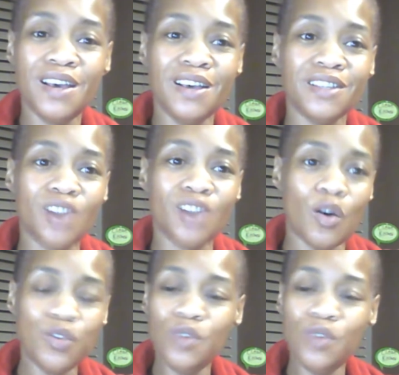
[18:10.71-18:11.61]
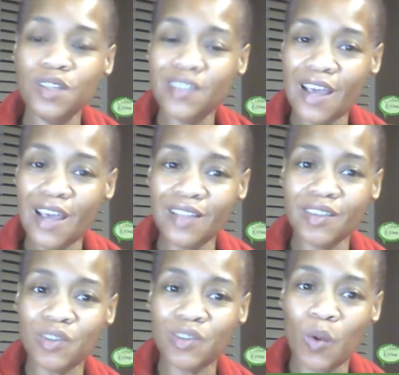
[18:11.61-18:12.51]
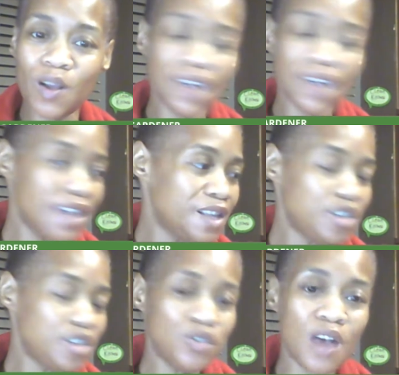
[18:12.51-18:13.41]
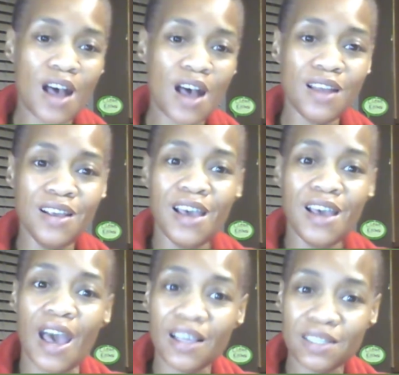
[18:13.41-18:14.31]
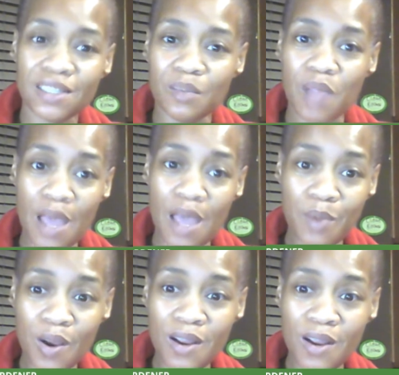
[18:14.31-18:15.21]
So you can take this court date that you got as some labor